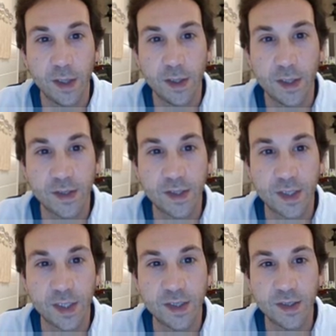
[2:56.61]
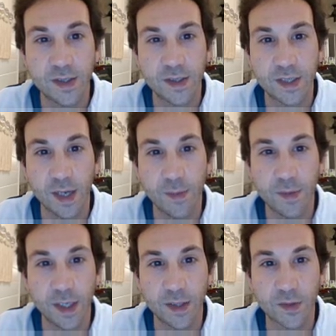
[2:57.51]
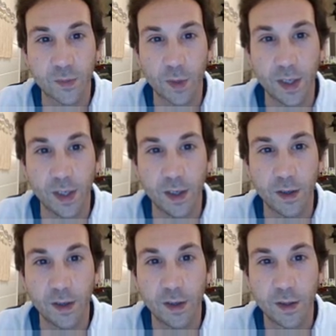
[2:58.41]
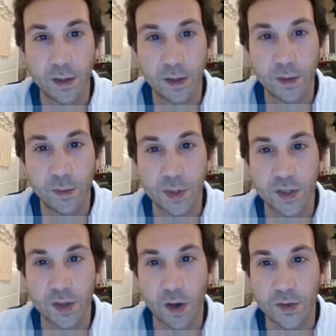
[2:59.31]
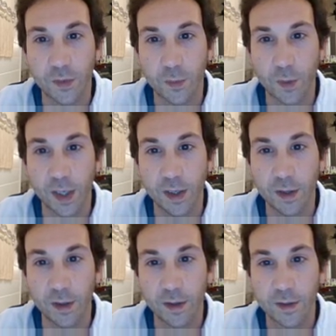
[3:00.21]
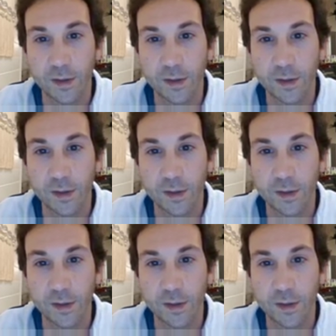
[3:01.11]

This this is the same thing that's right here which is also right here.